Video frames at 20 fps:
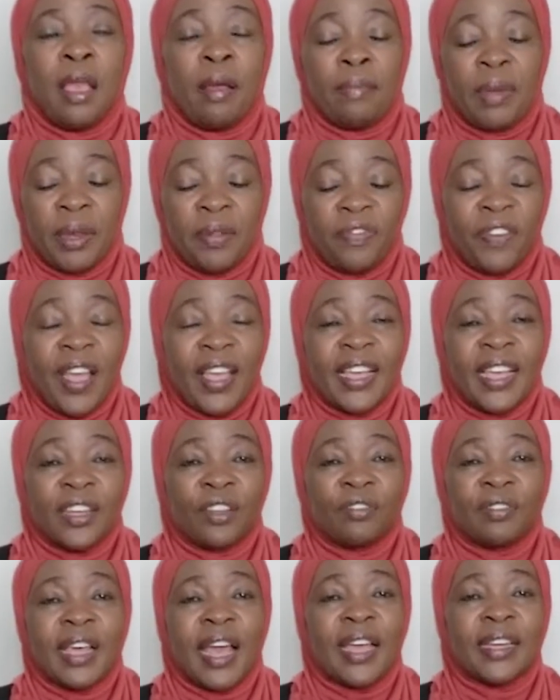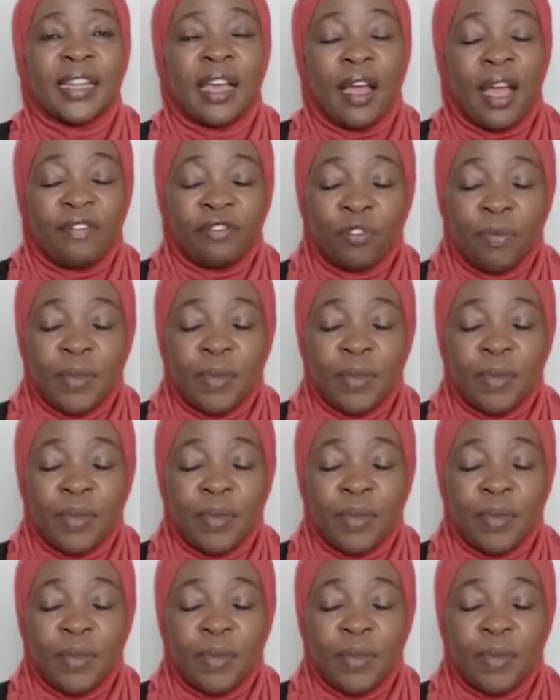But if I get to that, I have to